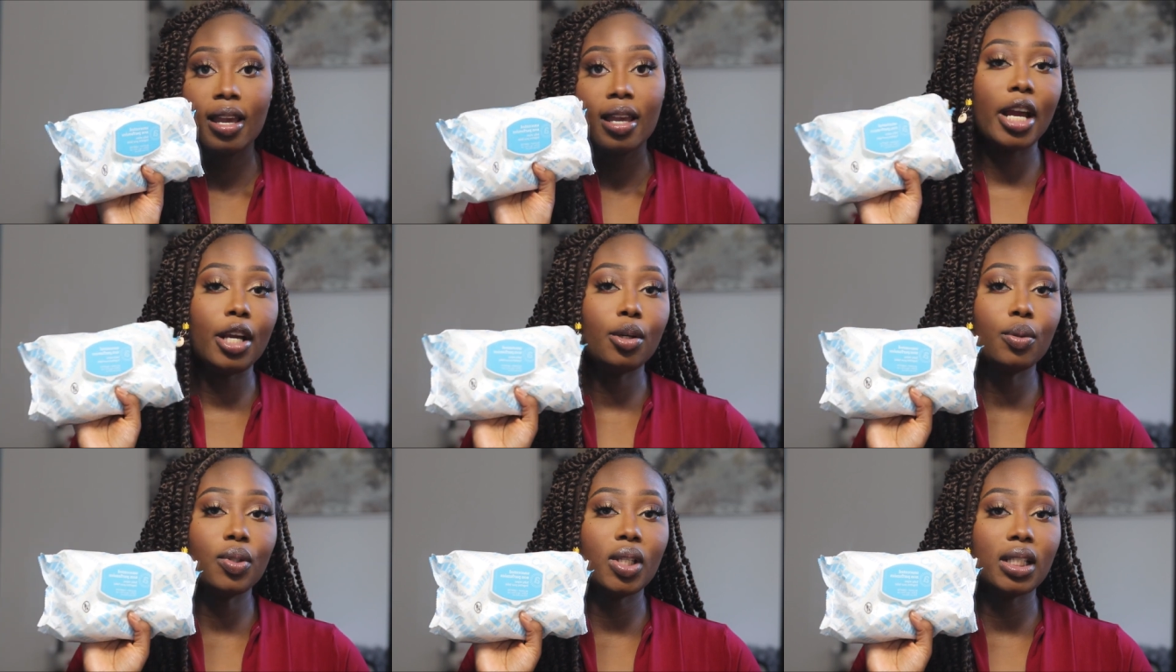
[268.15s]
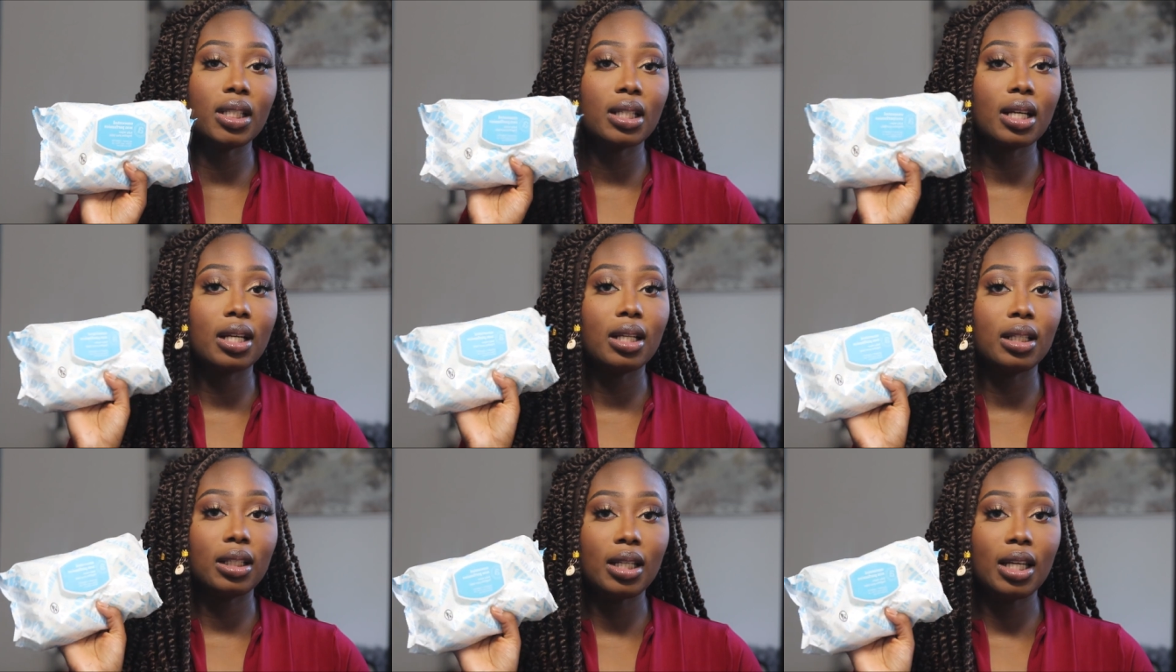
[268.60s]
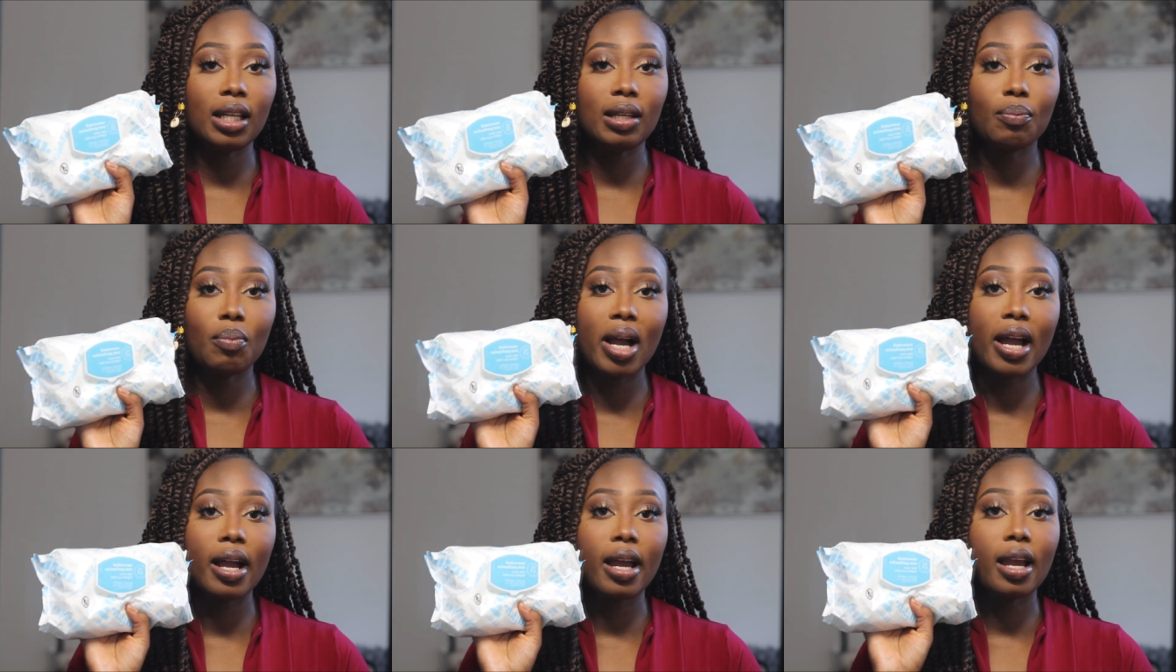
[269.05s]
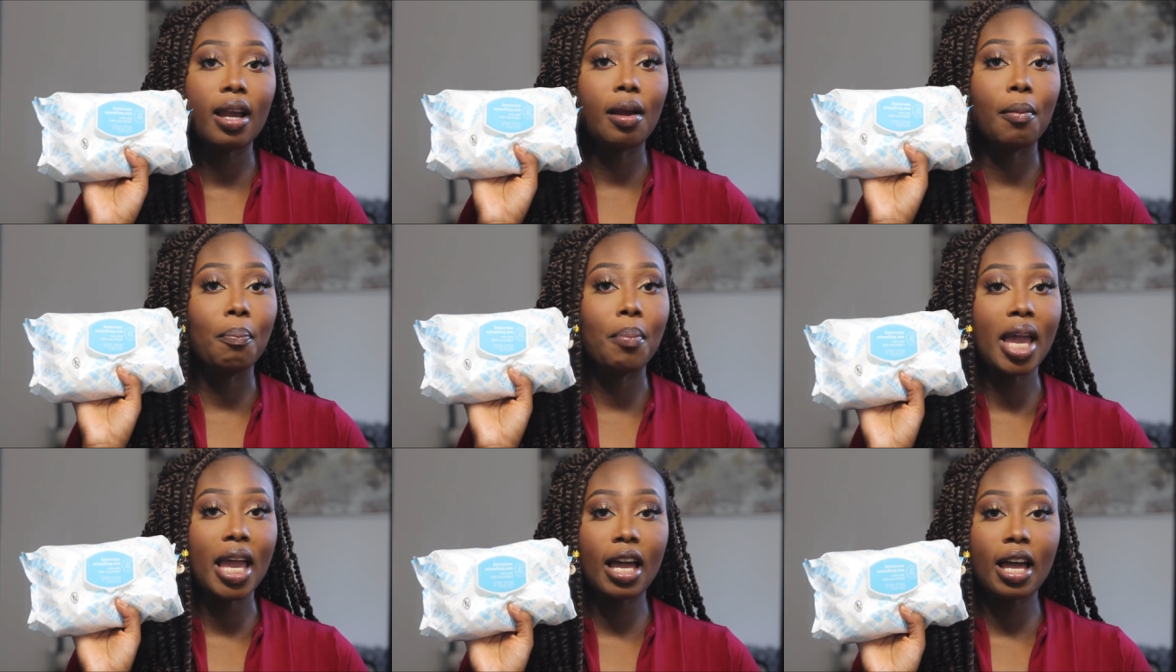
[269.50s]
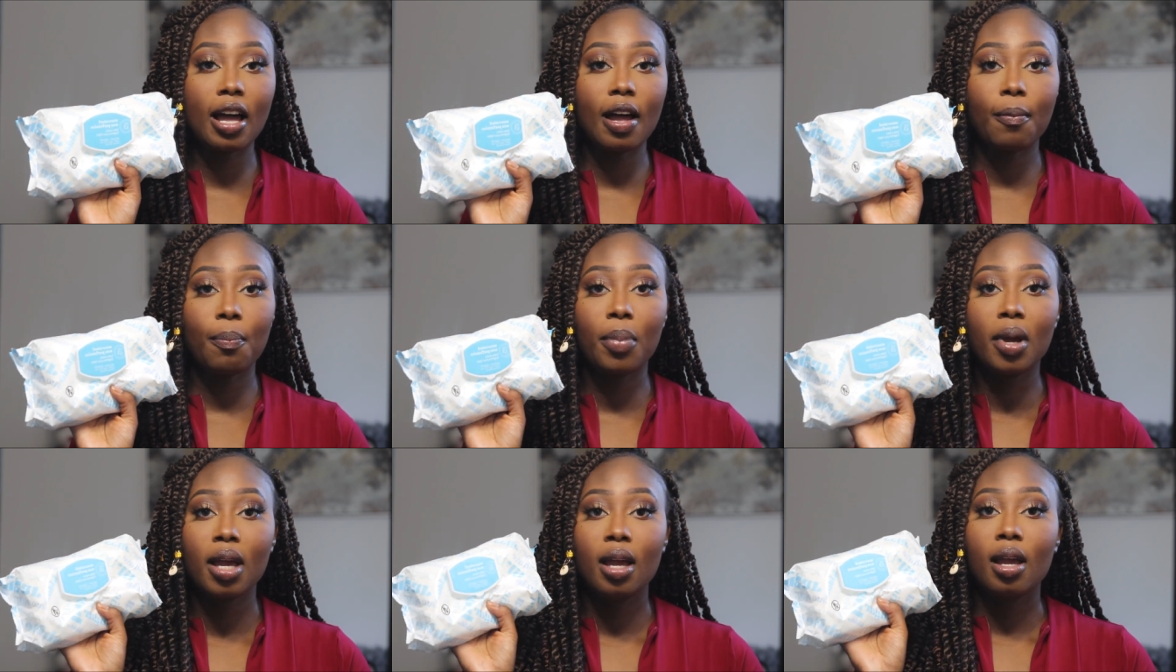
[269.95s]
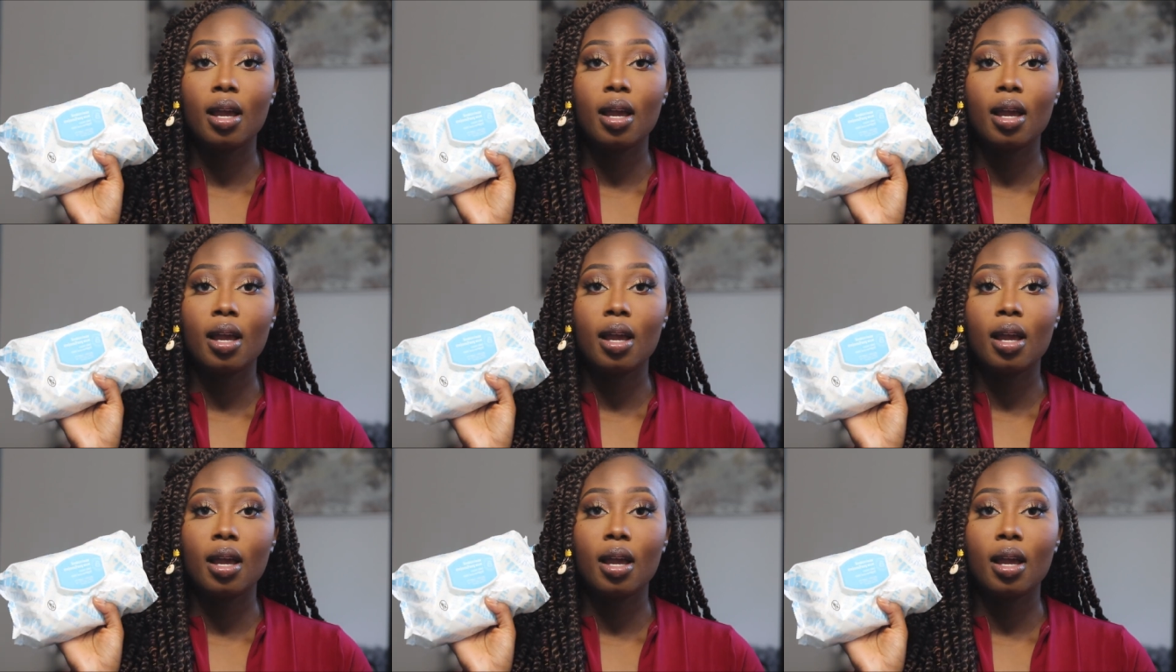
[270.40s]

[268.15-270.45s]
I use it to clean my makeup